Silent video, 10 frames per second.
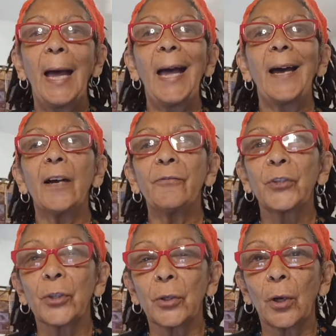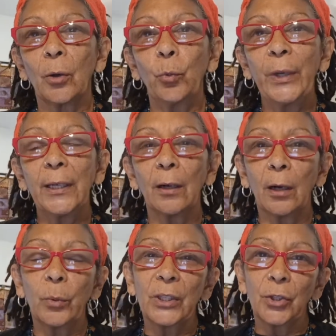After, we can
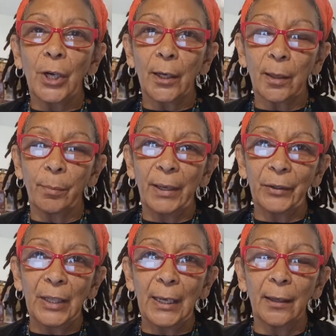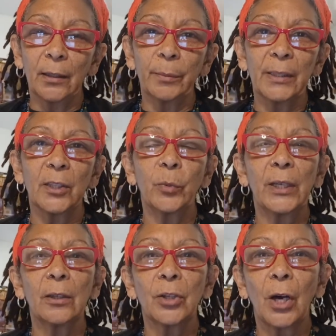always talk about the elements, and we
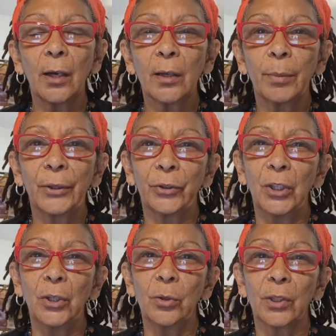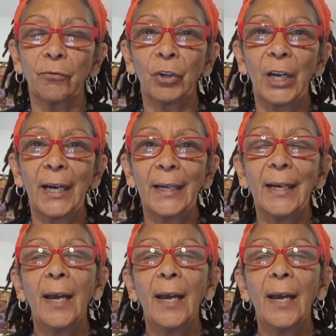can talk about the use of line,